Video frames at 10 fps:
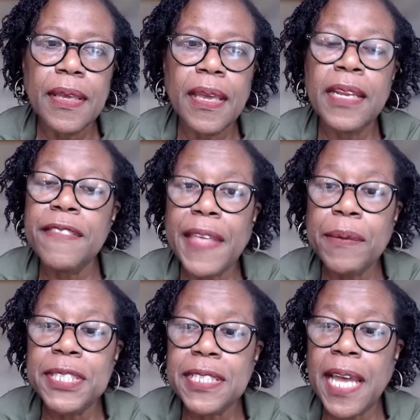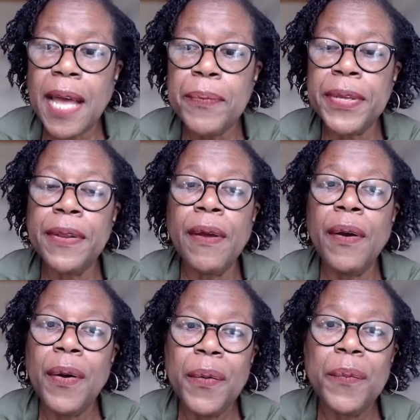And if that was to happen,
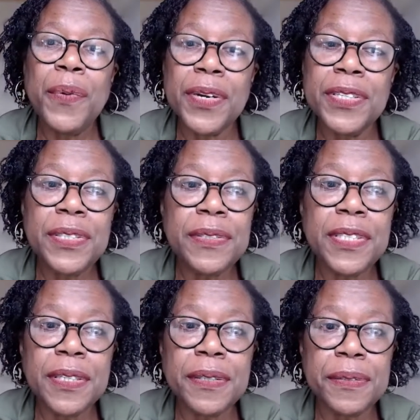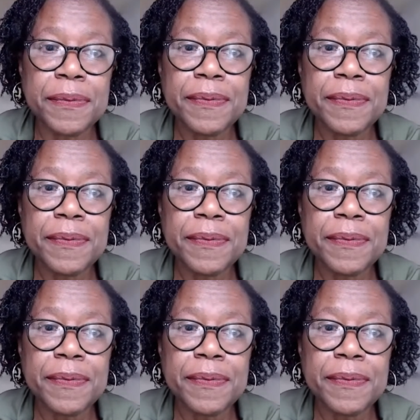what could you do?